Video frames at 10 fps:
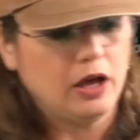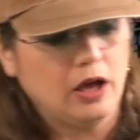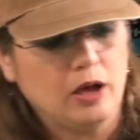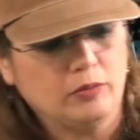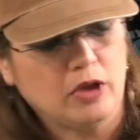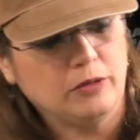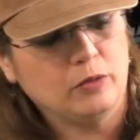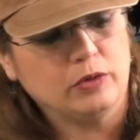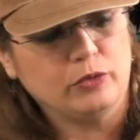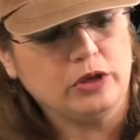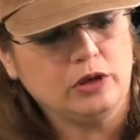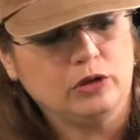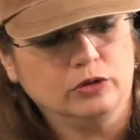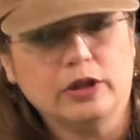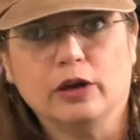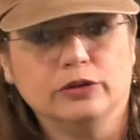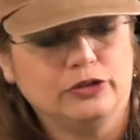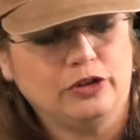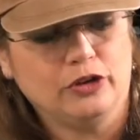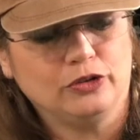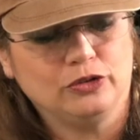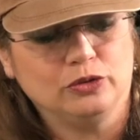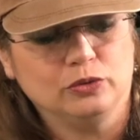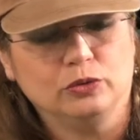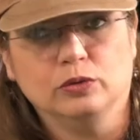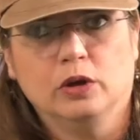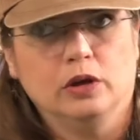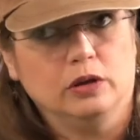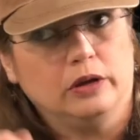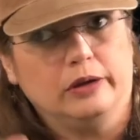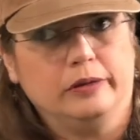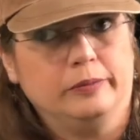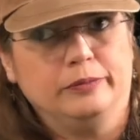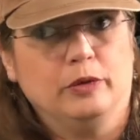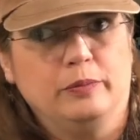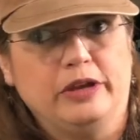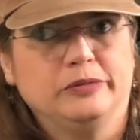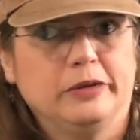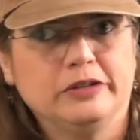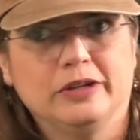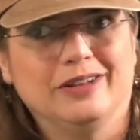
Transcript: Maybe when we go down the stairs to the basement,